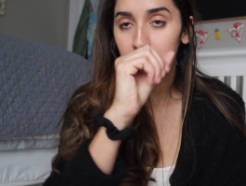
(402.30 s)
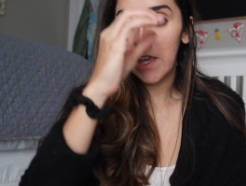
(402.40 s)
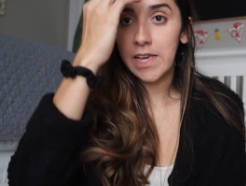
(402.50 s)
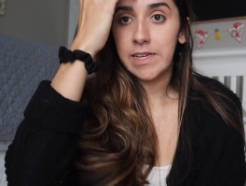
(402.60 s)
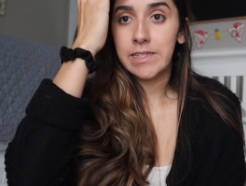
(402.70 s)

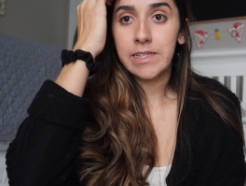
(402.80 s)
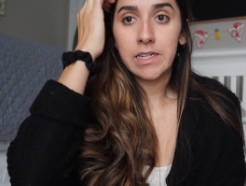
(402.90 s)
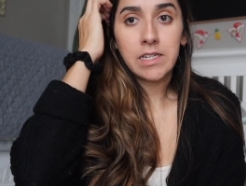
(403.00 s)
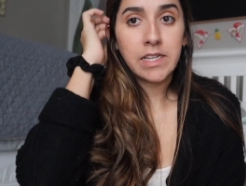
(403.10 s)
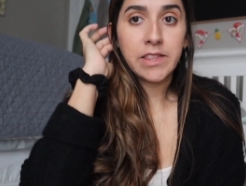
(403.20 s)
And
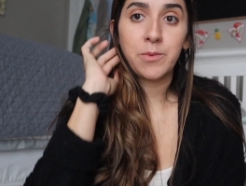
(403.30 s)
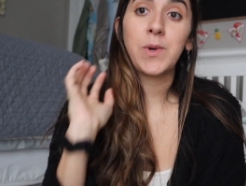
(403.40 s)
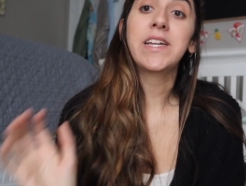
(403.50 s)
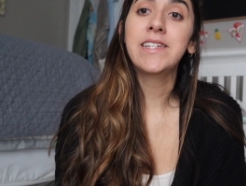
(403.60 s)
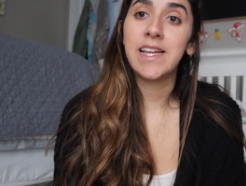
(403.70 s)
the
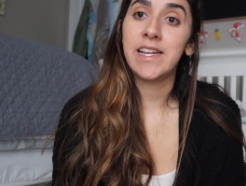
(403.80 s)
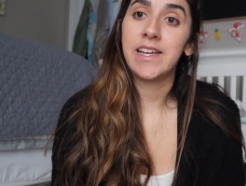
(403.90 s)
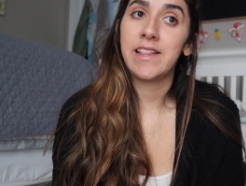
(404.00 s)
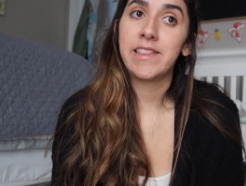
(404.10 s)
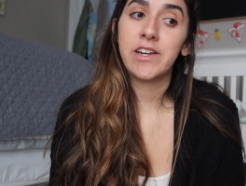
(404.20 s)
wedding day
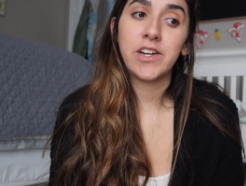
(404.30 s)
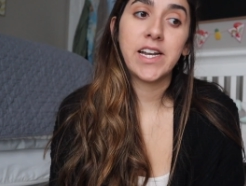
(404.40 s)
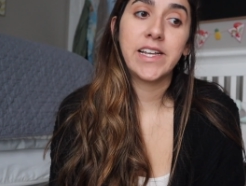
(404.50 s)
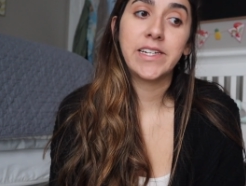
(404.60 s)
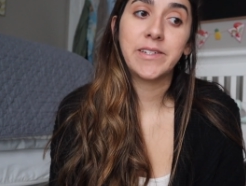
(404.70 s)
got there,
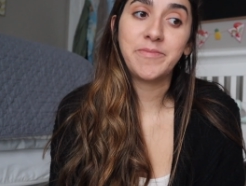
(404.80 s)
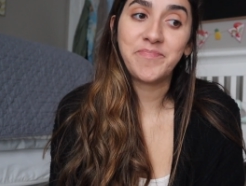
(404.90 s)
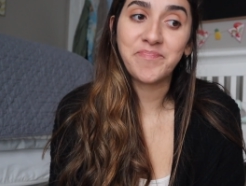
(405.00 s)
and